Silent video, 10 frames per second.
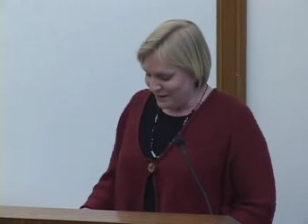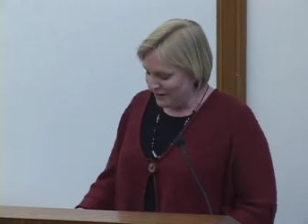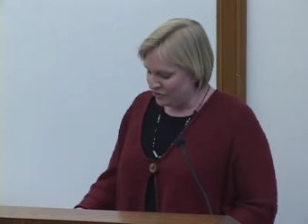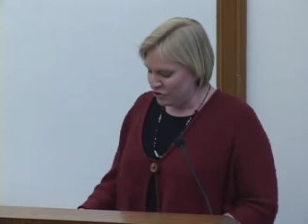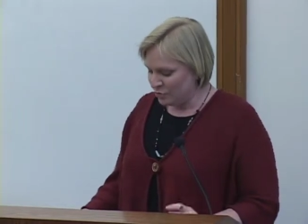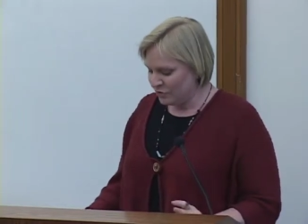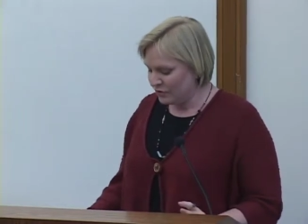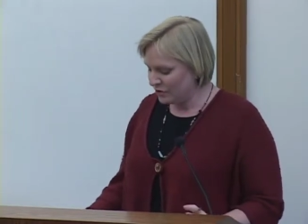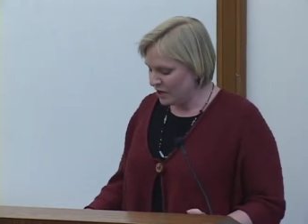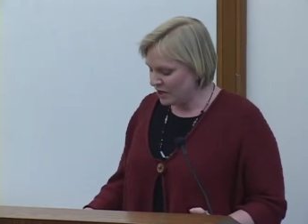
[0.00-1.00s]
In terms of
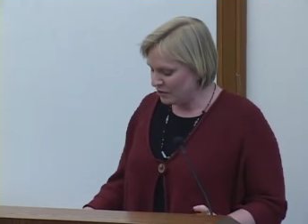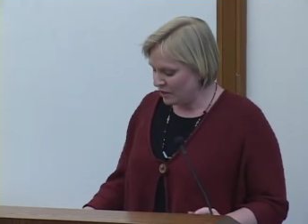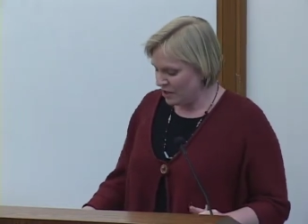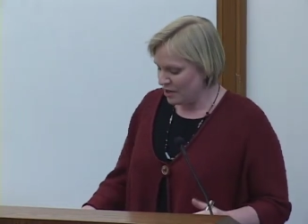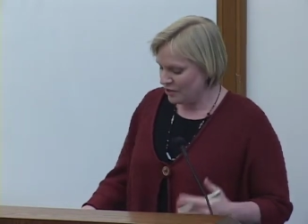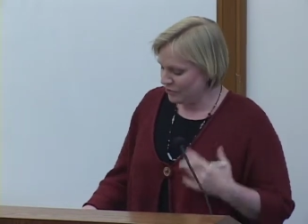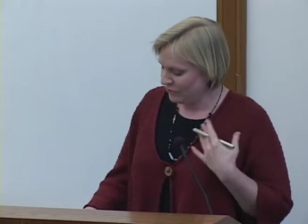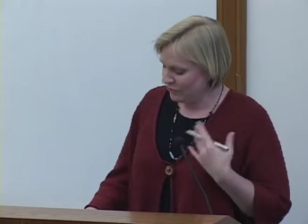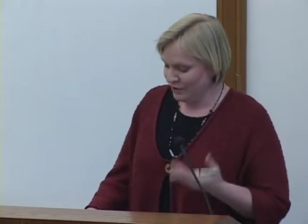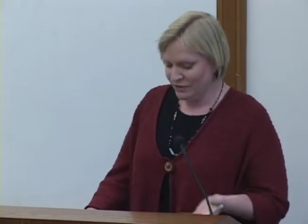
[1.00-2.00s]
scholarly
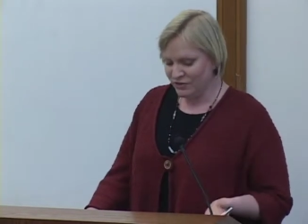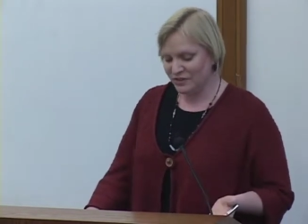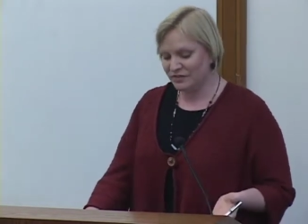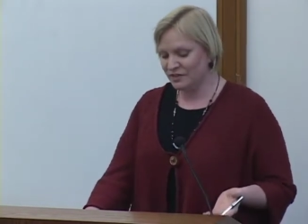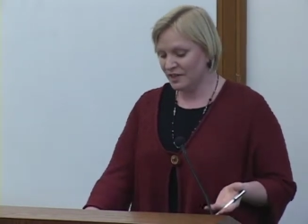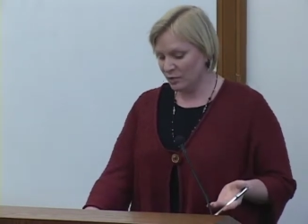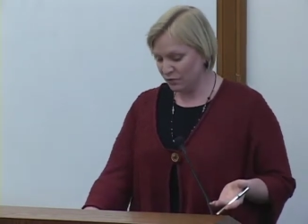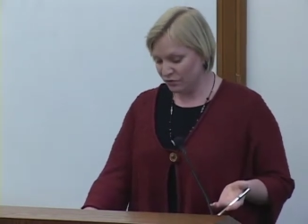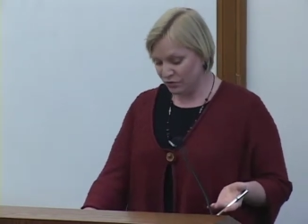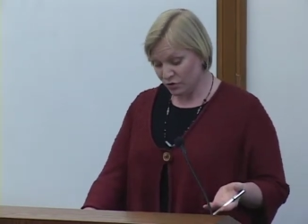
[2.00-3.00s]
honors, just to name
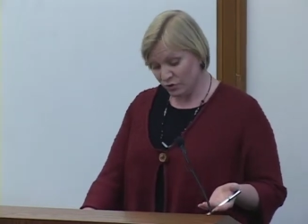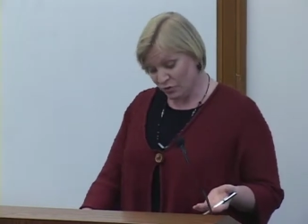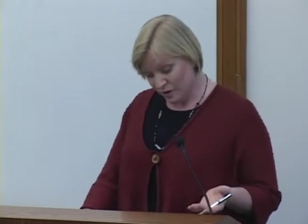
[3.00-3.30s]
a few,